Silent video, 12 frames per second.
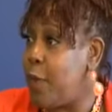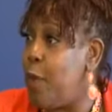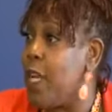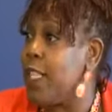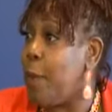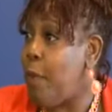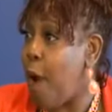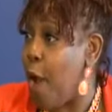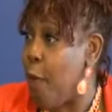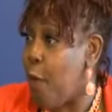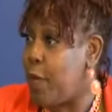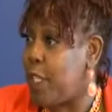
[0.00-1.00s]
What's a
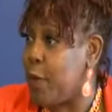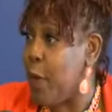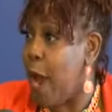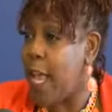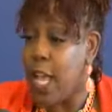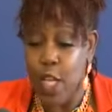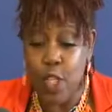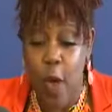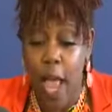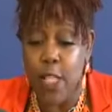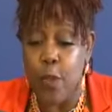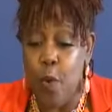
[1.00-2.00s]
priority, right? So
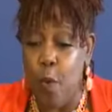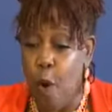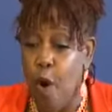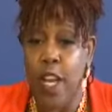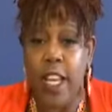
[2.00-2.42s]
as we're working